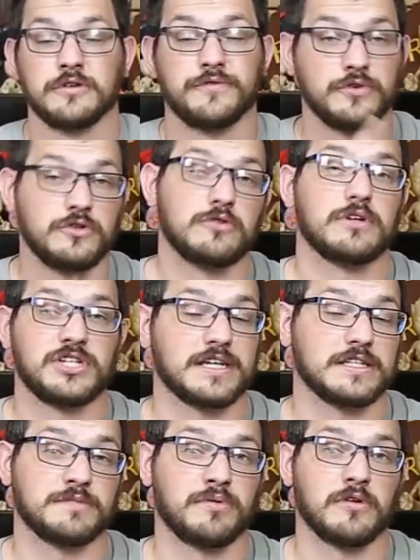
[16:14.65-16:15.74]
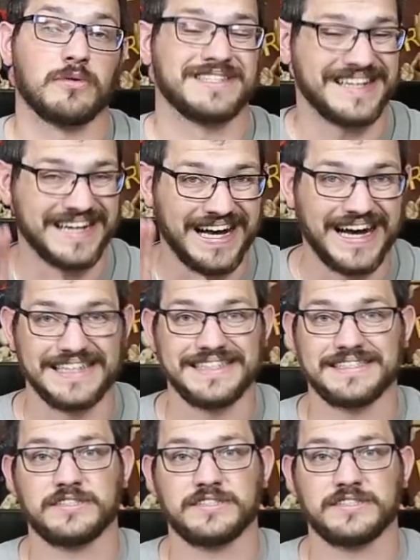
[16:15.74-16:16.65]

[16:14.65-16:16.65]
So if you do want to check out this printer, which I highly